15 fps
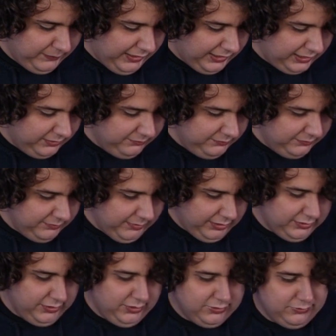bottom
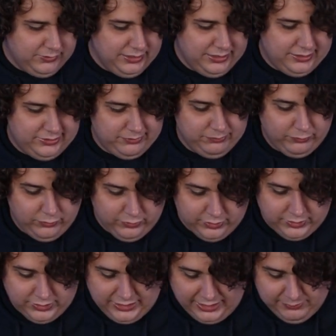along with
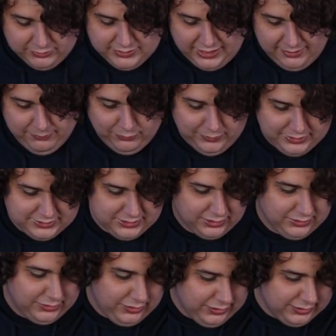more cable tie points
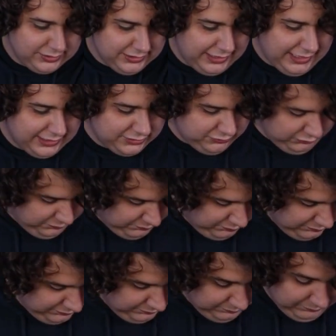along the actual
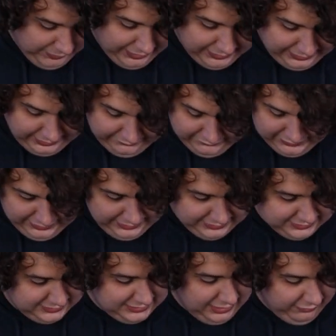body of it
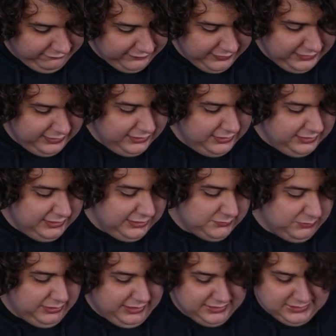itself. This
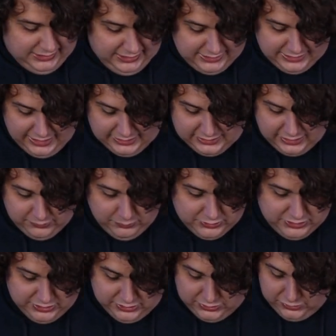one is indented,
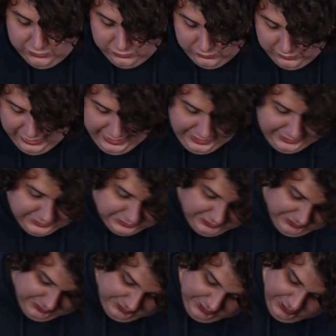which is great
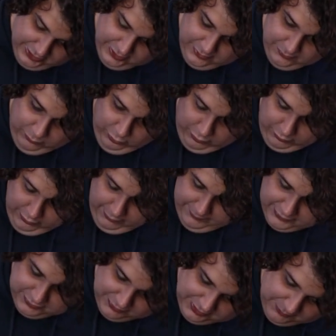because more room
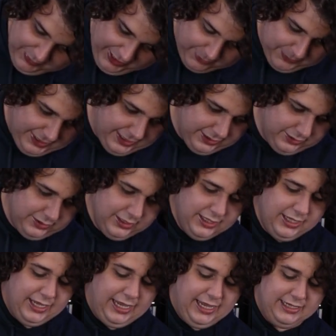between the back panel
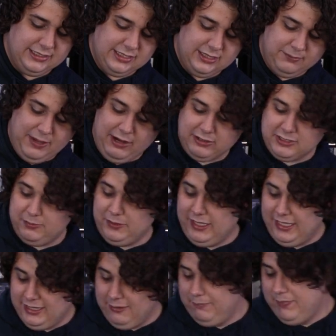and the power
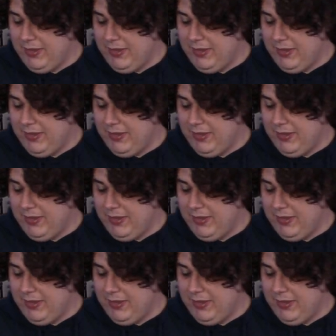supply, the